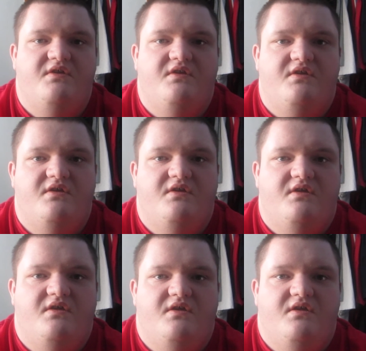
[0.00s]

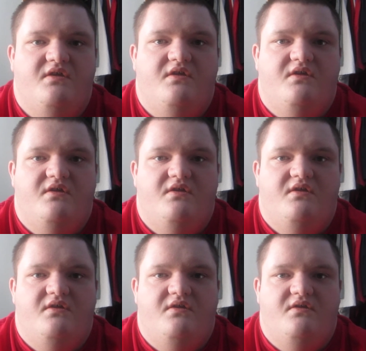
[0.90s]

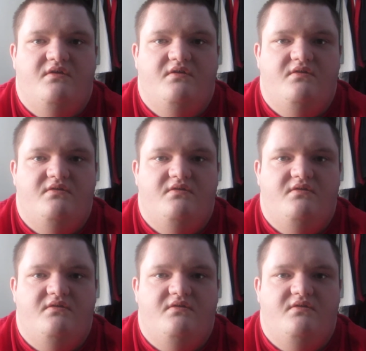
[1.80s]
Nobody speaks.